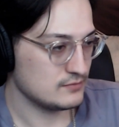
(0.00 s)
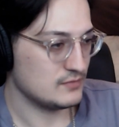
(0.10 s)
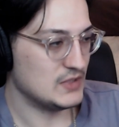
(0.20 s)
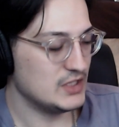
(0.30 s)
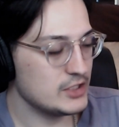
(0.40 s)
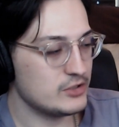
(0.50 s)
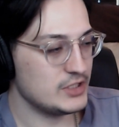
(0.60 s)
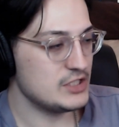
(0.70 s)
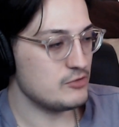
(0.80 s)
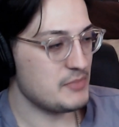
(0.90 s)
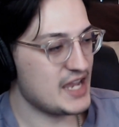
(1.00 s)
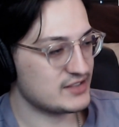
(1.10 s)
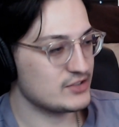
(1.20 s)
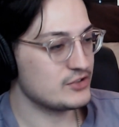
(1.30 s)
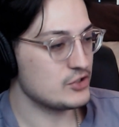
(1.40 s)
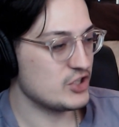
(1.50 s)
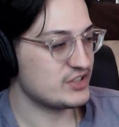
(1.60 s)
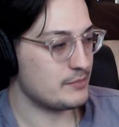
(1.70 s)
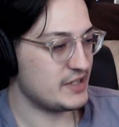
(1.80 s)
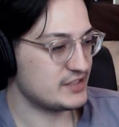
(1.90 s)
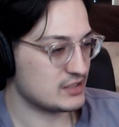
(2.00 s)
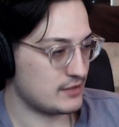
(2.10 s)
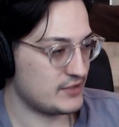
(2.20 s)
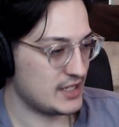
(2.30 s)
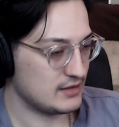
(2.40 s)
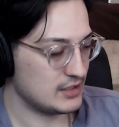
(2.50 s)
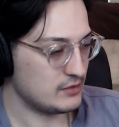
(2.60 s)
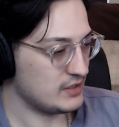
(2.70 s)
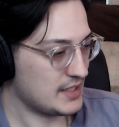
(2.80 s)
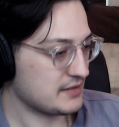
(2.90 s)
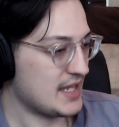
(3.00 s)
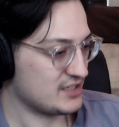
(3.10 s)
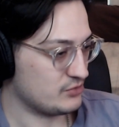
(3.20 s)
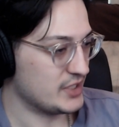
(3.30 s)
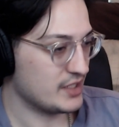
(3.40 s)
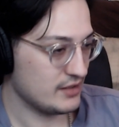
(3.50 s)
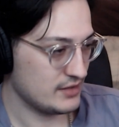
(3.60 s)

Literally, you mastered just the basics of Nen, literally like last week.